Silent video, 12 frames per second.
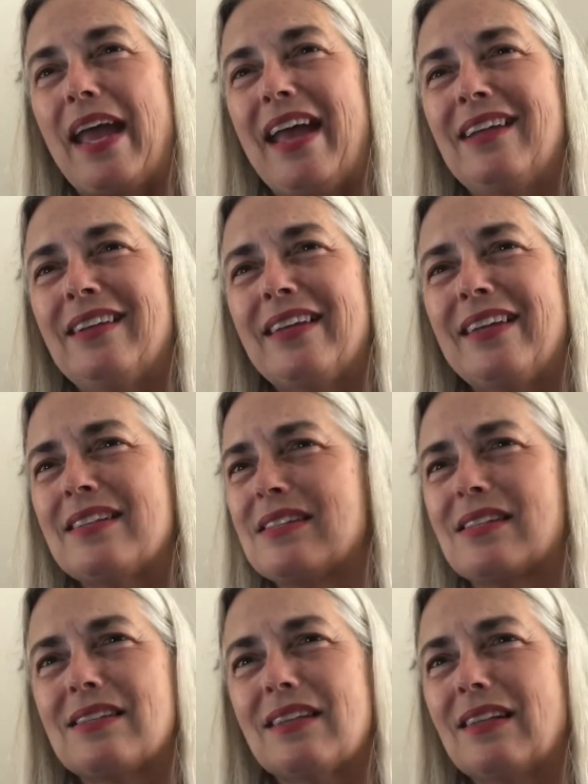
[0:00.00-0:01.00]

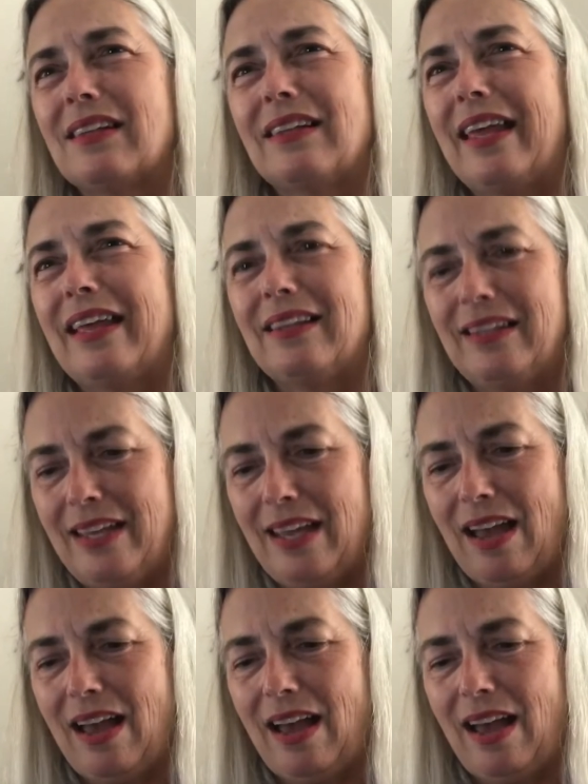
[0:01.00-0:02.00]
aliens lately,